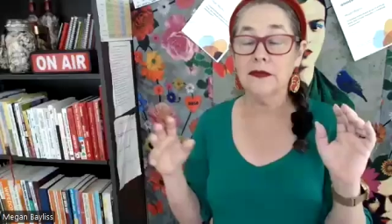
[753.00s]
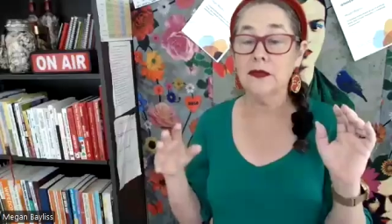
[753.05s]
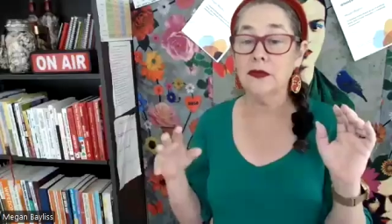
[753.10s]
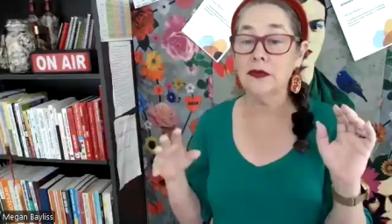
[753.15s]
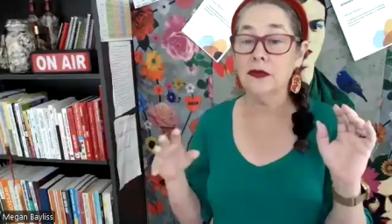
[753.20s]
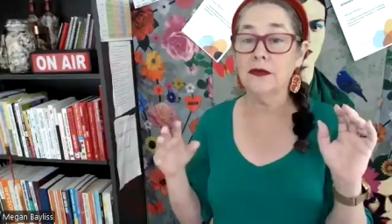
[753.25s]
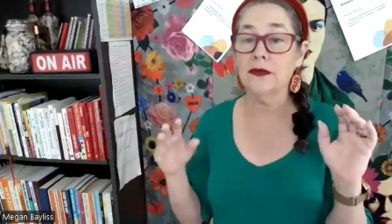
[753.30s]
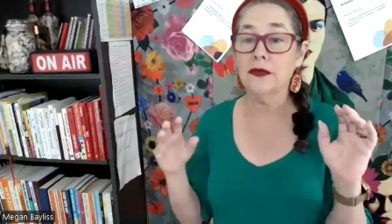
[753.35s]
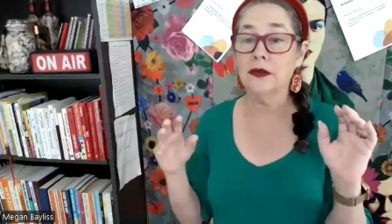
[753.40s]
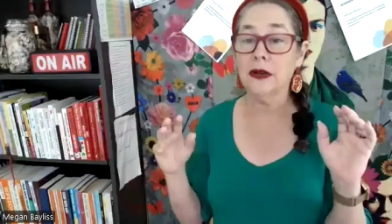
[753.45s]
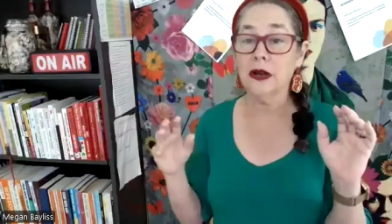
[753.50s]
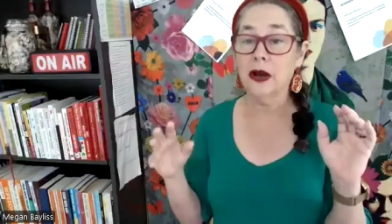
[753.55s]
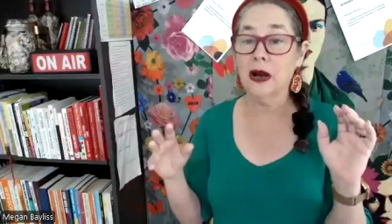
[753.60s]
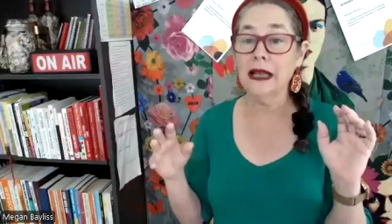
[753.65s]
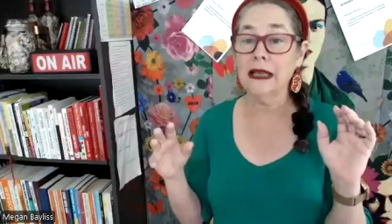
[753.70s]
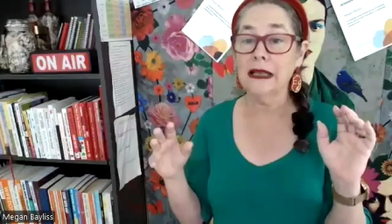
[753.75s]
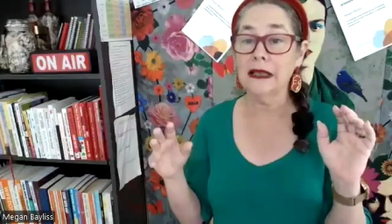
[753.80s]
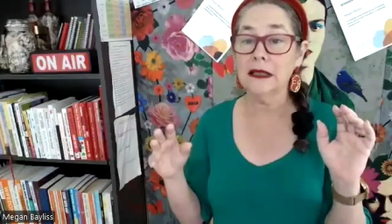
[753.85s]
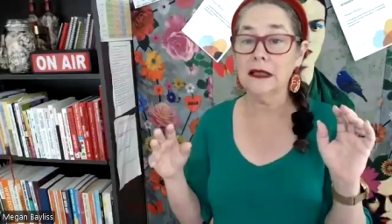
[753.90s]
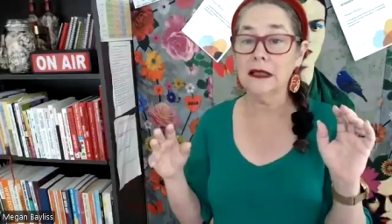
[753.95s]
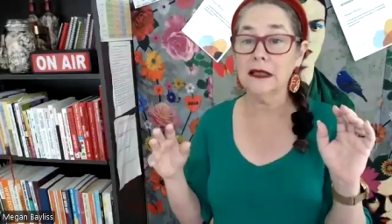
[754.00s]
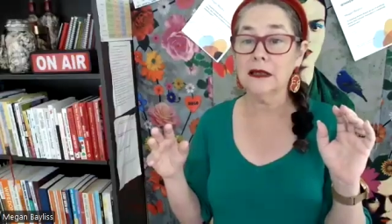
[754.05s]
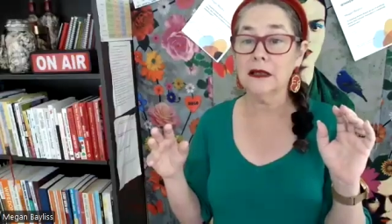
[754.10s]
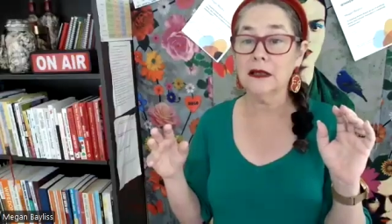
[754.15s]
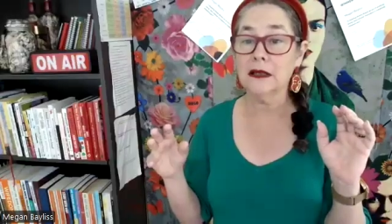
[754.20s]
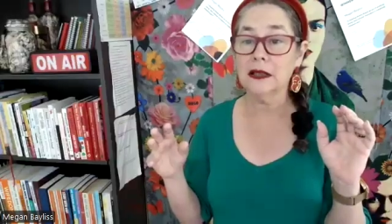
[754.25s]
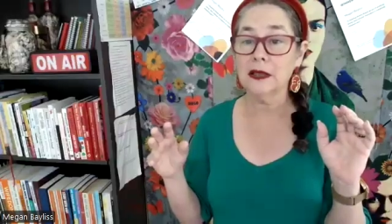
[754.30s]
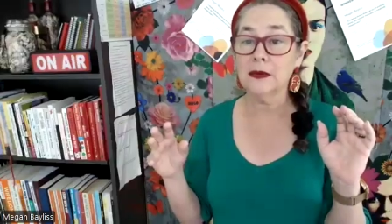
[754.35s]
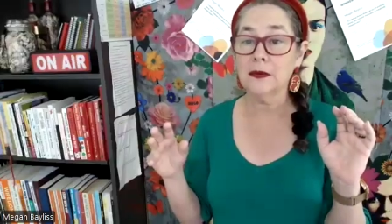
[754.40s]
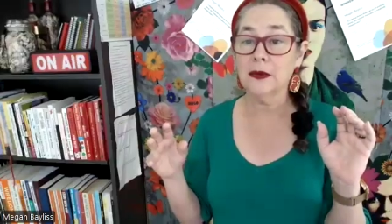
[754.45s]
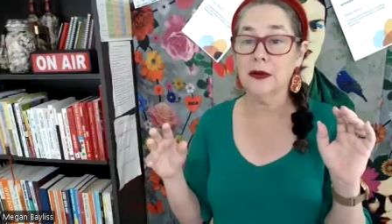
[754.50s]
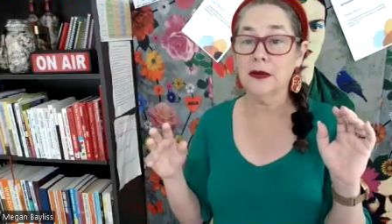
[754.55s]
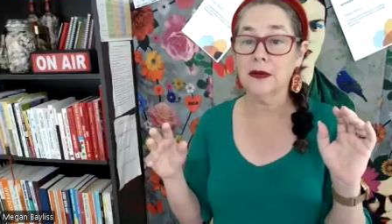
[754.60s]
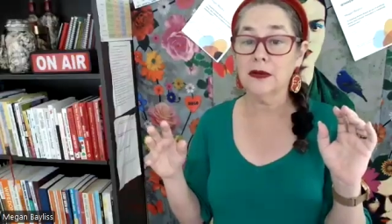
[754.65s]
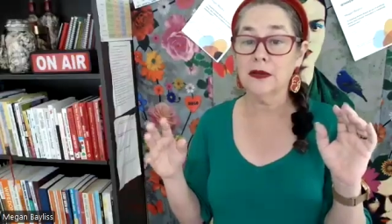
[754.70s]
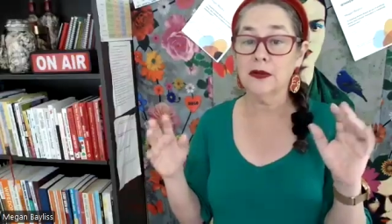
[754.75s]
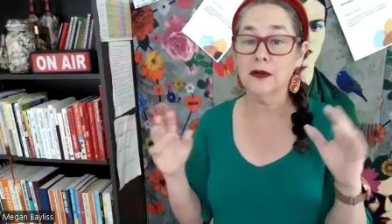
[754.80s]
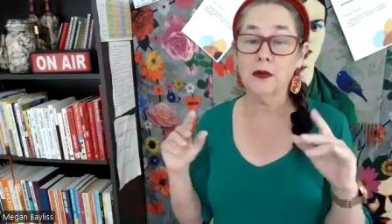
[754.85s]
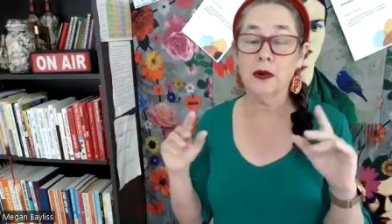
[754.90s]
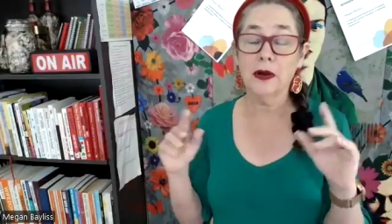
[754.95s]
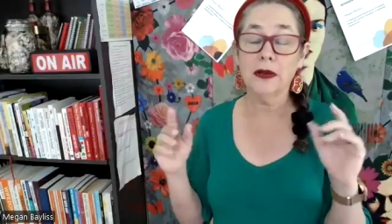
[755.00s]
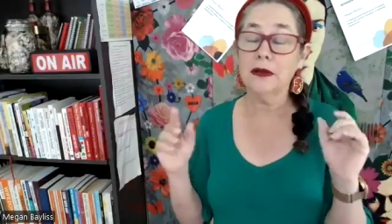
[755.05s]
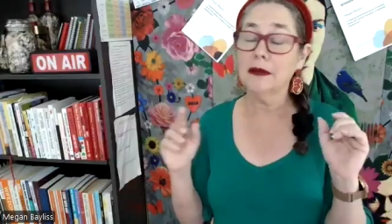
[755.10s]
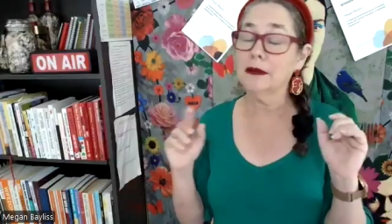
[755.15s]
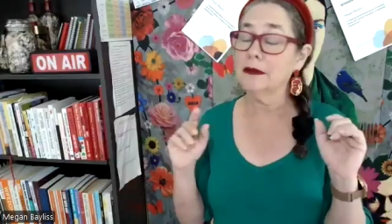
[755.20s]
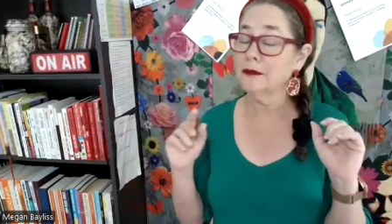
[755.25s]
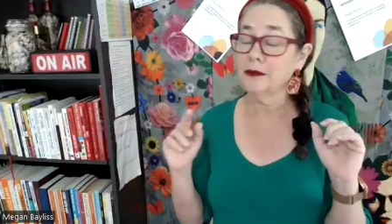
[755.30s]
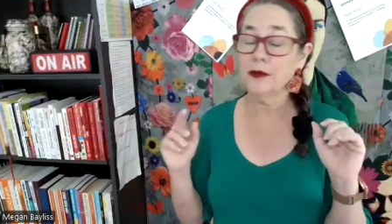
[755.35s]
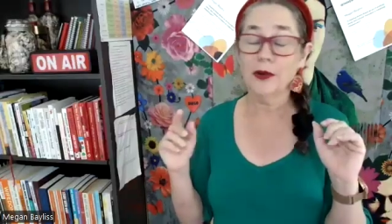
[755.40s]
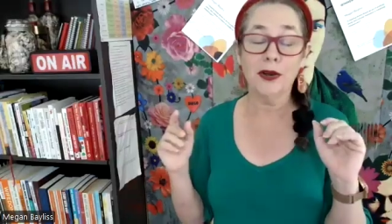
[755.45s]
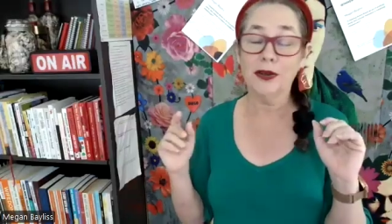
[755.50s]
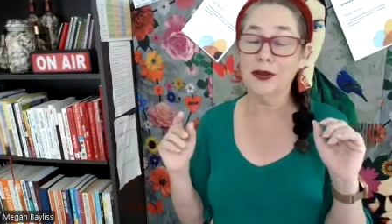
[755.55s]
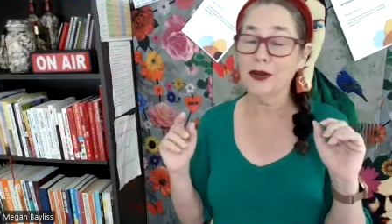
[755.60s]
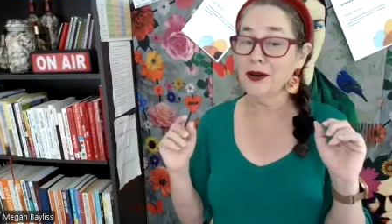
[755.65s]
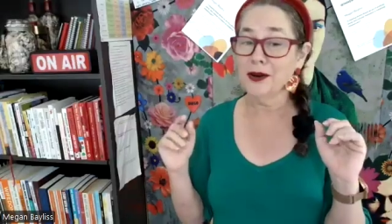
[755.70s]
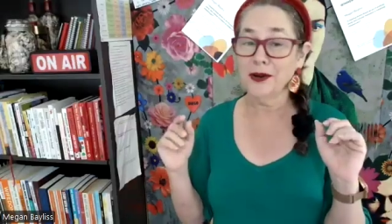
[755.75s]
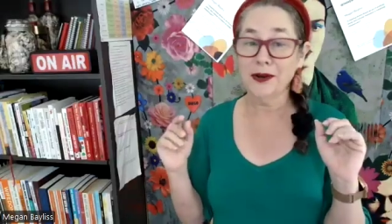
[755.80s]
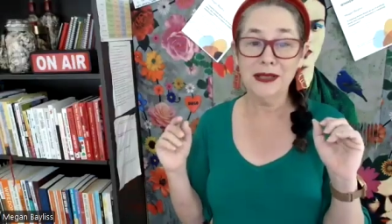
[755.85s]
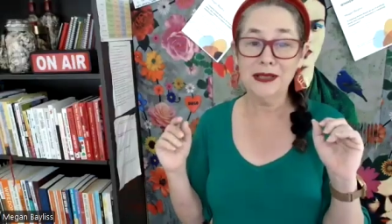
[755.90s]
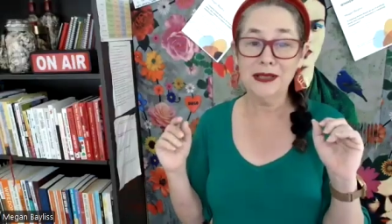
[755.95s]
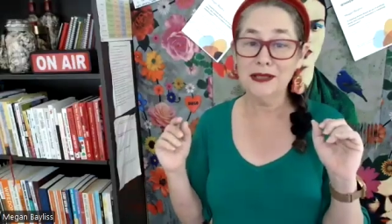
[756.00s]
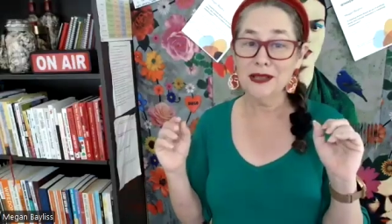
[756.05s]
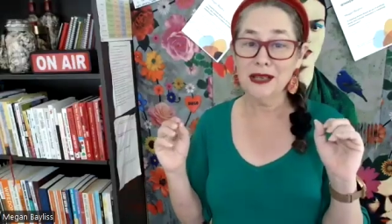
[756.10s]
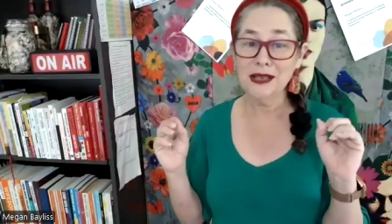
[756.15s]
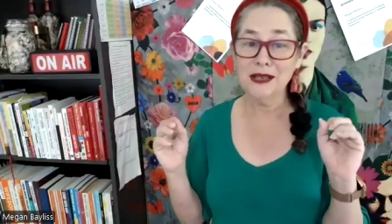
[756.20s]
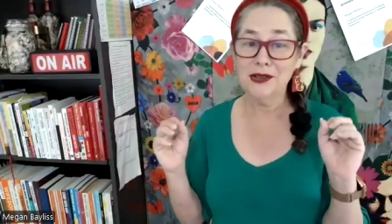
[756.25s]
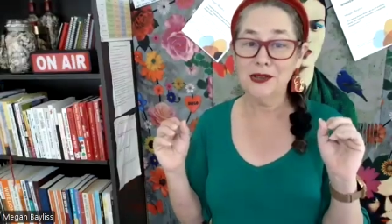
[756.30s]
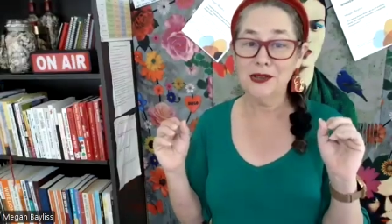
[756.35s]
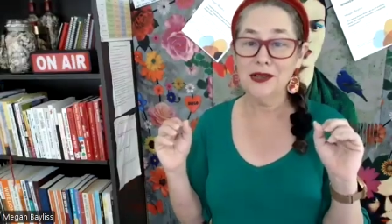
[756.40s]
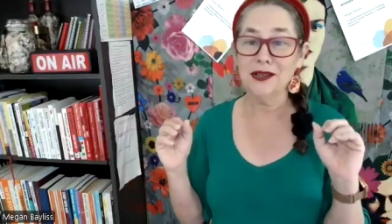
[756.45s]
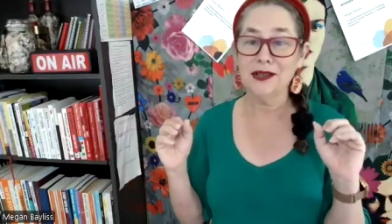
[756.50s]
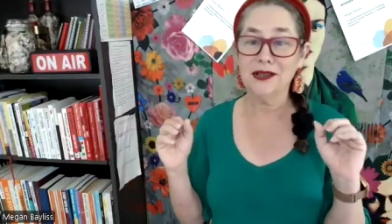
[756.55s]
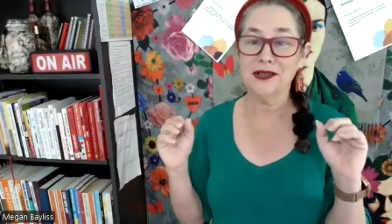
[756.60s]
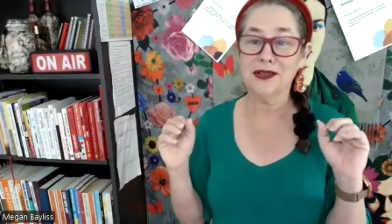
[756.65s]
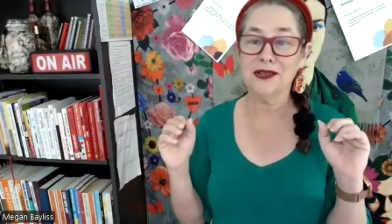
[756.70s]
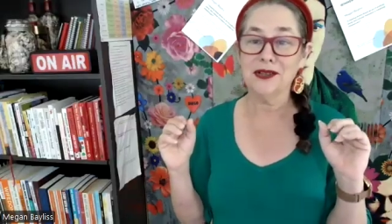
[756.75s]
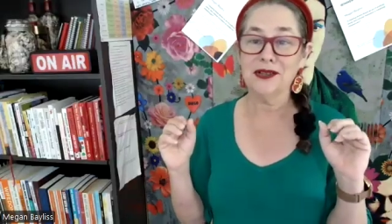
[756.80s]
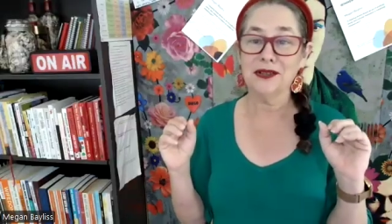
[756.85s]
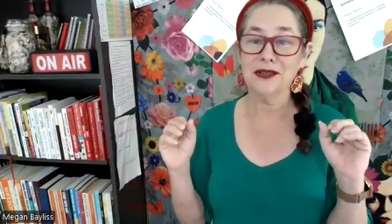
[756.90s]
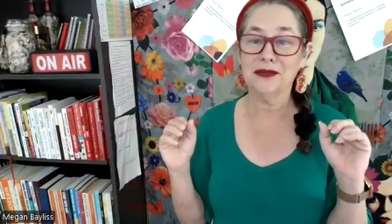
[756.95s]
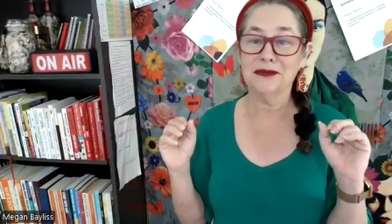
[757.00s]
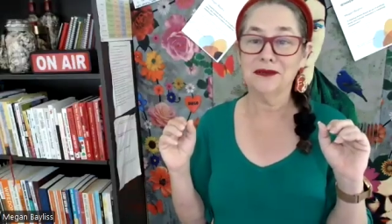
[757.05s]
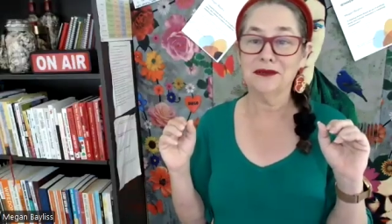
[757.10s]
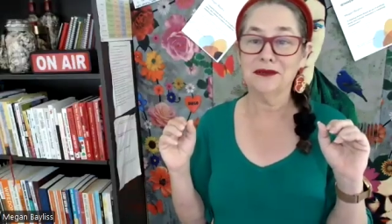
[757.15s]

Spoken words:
of Norfolk Islanders that I spoke to won't go into that church.